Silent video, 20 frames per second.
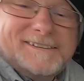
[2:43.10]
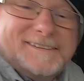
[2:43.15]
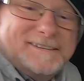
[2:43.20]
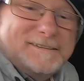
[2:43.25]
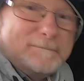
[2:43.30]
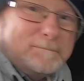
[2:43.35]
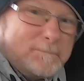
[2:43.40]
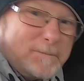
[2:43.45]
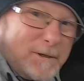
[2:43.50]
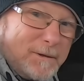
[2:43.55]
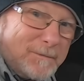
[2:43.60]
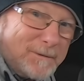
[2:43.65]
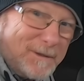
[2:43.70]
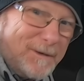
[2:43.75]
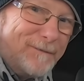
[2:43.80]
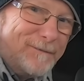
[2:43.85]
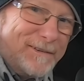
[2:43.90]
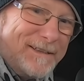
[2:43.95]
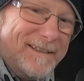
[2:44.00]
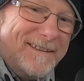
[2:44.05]
And the beauty
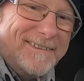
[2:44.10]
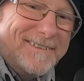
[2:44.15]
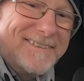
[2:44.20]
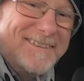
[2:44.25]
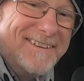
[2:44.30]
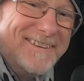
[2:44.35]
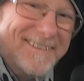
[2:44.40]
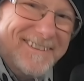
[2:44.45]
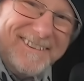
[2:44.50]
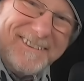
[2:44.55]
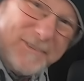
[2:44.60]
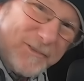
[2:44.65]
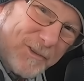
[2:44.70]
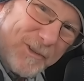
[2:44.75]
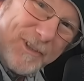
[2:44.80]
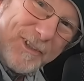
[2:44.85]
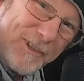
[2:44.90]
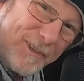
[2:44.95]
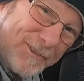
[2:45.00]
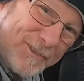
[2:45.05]
of it is, it's not
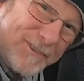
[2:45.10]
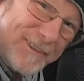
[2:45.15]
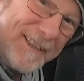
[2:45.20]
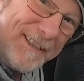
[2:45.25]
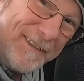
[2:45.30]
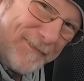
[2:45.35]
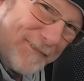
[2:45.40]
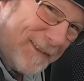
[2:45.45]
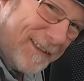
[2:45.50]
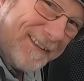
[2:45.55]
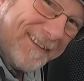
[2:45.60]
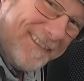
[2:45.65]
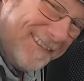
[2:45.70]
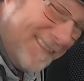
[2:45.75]
going to cost anything